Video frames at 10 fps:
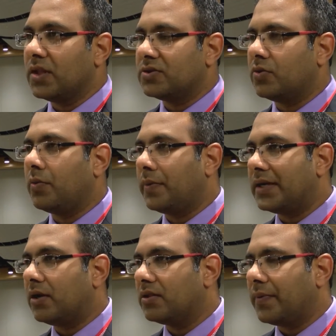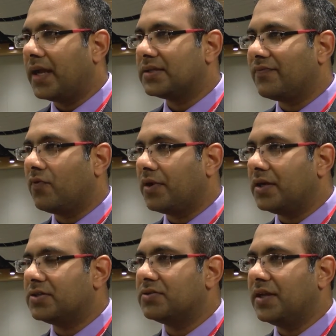So we went all the way as 4
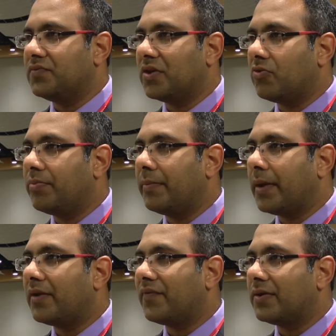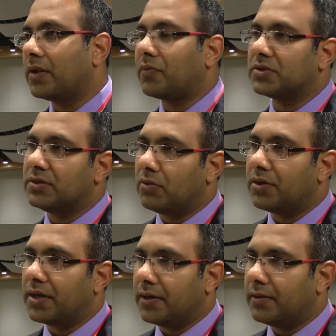years to see if there would be a benefit that was
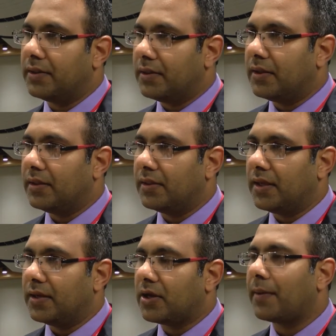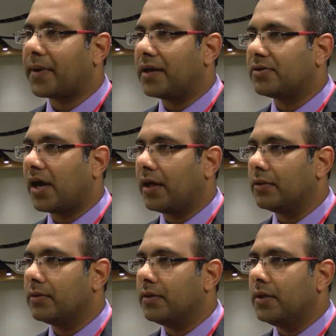noted in the Top Cat
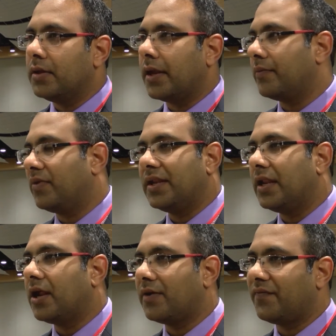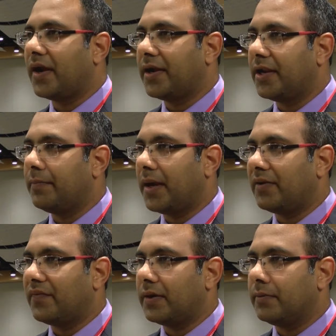trial. And we did not find any
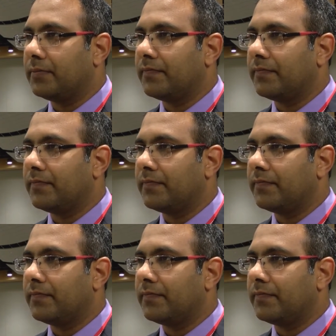benefit.